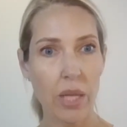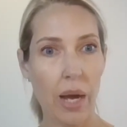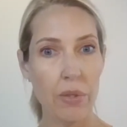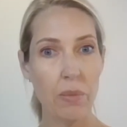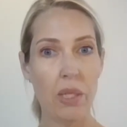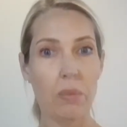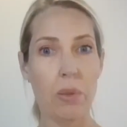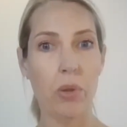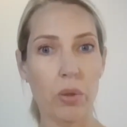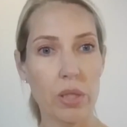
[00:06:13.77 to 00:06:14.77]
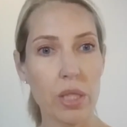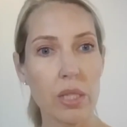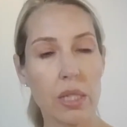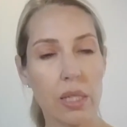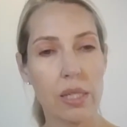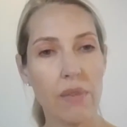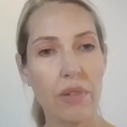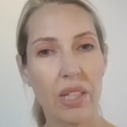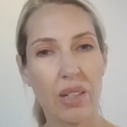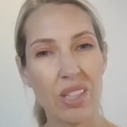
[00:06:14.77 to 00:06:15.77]
I was meeting people who are 60 and
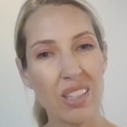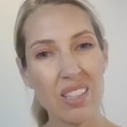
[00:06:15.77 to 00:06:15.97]
70 and I was like,